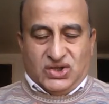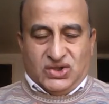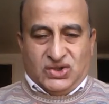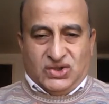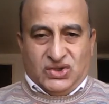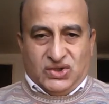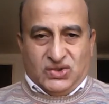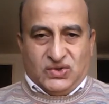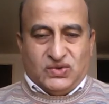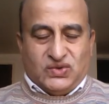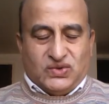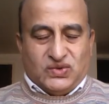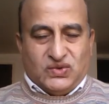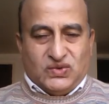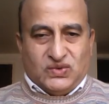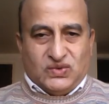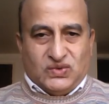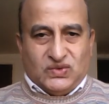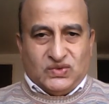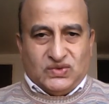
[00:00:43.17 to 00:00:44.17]
due
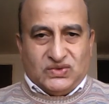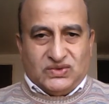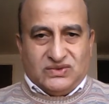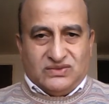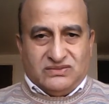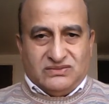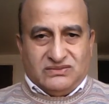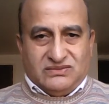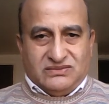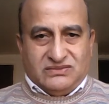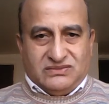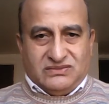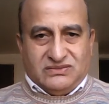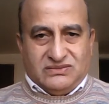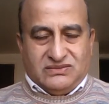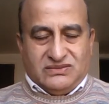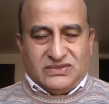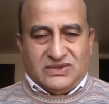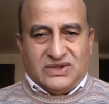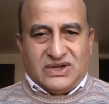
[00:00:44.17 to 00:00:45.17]
to
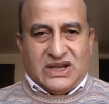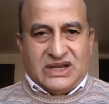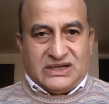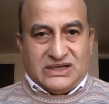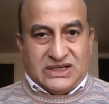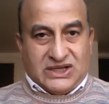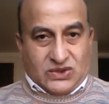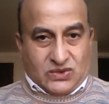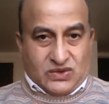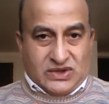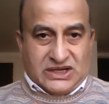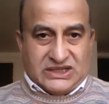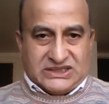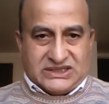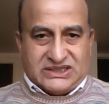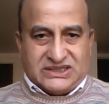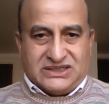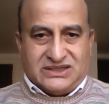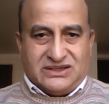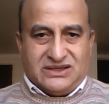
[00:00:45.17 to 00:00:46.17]
a
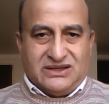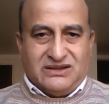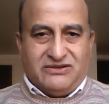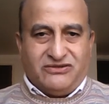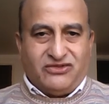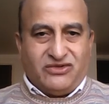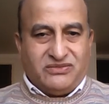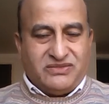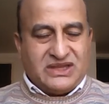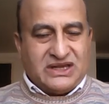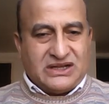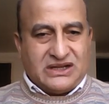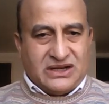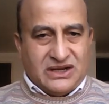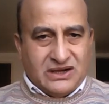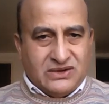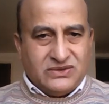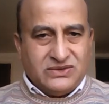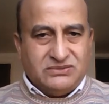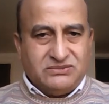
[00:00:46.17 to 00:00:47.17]
request from the
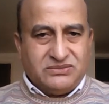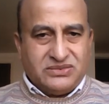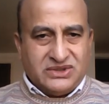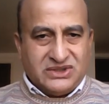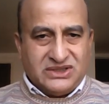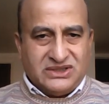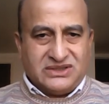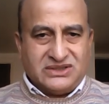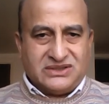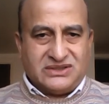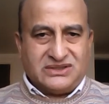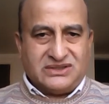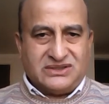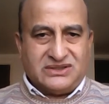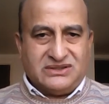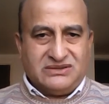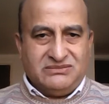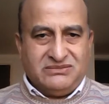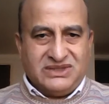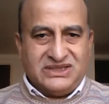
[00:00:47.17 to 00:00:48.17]
Crown
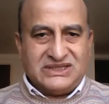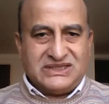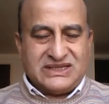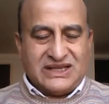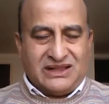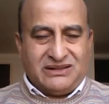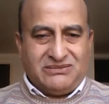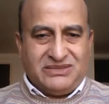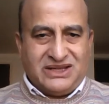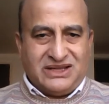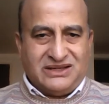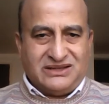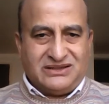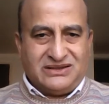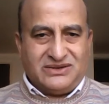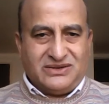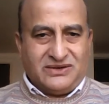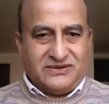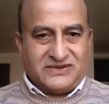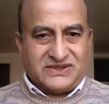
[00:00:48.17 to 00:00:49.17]
Prince bin Salman
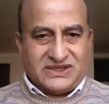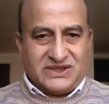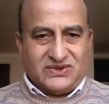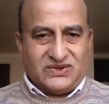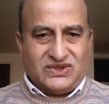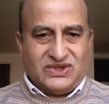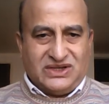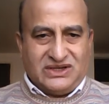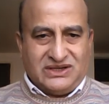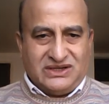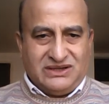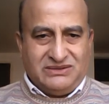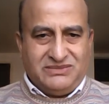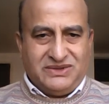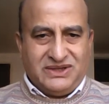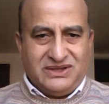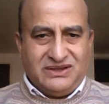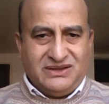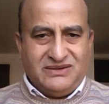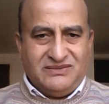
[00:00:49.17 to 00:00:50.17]
of Saudi
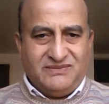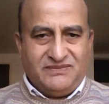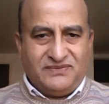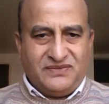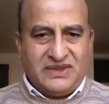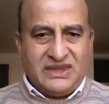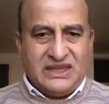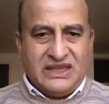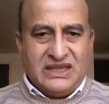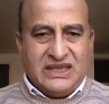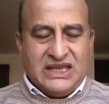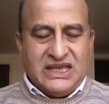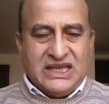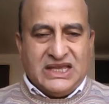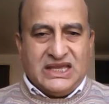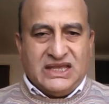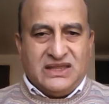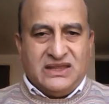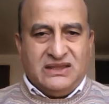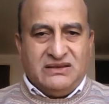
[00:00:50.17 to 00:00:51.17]
Arabia,
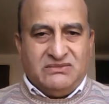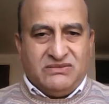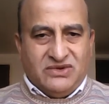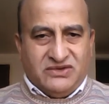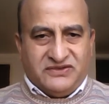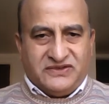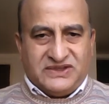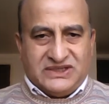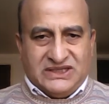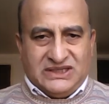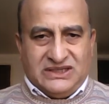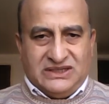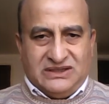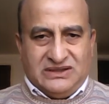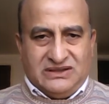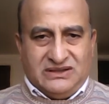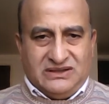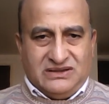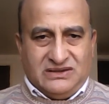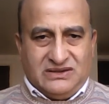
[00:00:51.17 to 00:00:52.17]
the Mufti
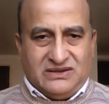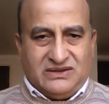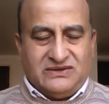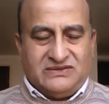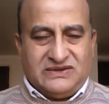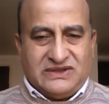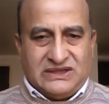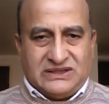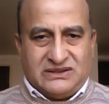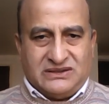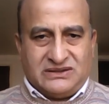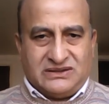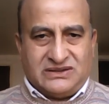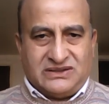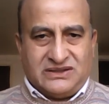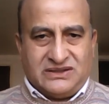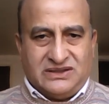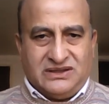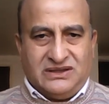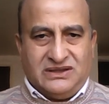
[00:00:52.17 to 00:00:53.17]
of the
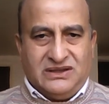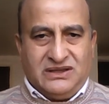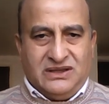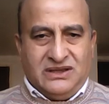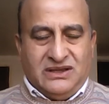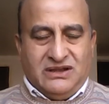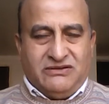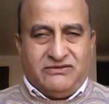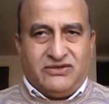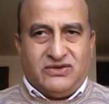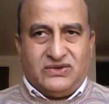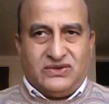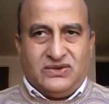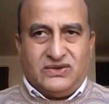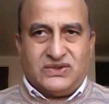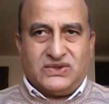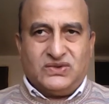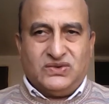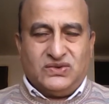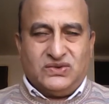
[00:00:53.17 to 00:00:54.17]
country. For
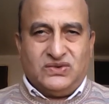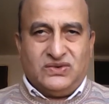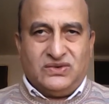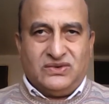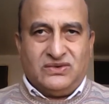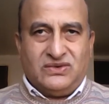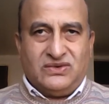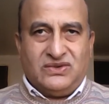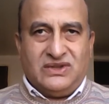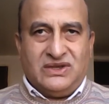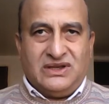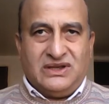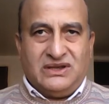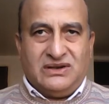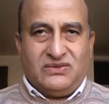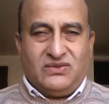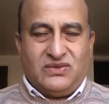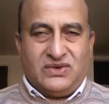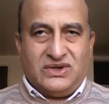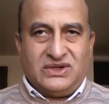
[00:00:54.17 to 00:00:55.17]
those who don't know the
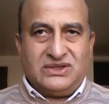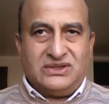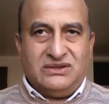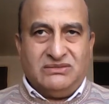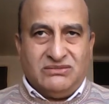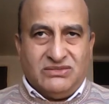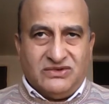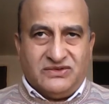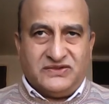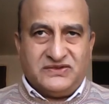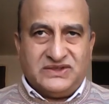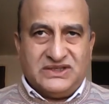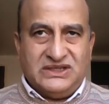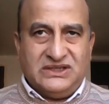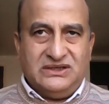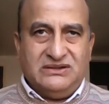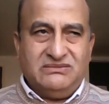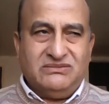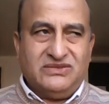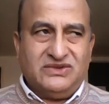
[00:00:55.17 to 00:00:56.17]
word
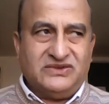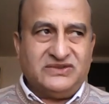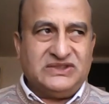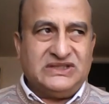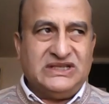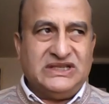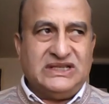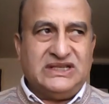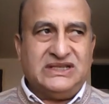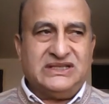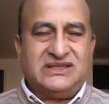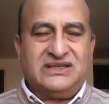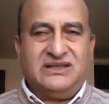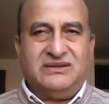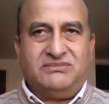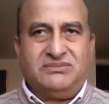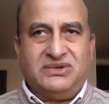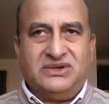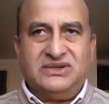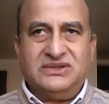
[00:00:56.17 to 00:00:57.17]
Mufti, Mufti is the
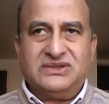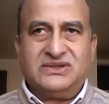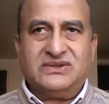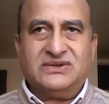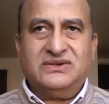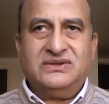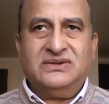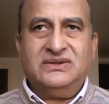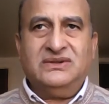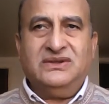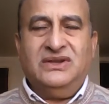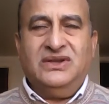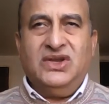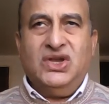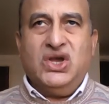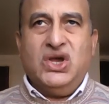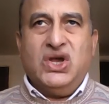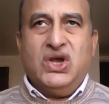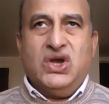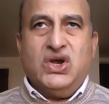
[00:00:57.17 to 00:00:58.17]
person
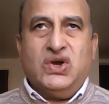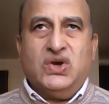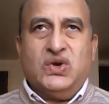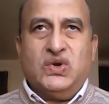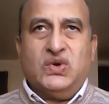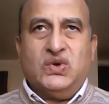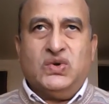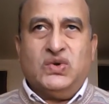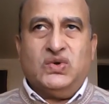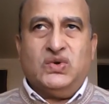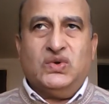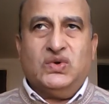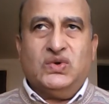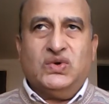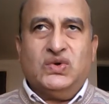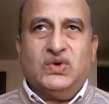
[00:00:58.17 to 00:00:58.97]
who